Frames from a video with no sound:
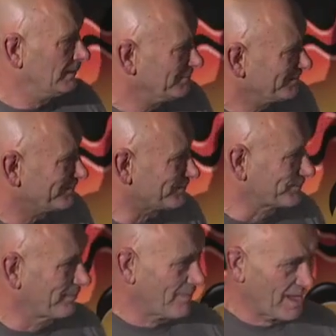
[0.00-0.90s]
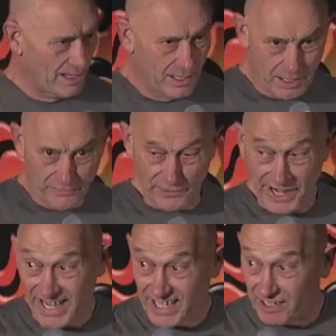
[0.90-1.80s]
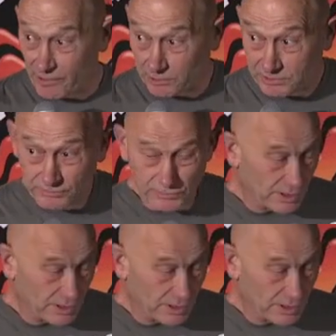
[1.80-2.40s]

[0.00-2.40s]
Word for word: know. for an eight year old. You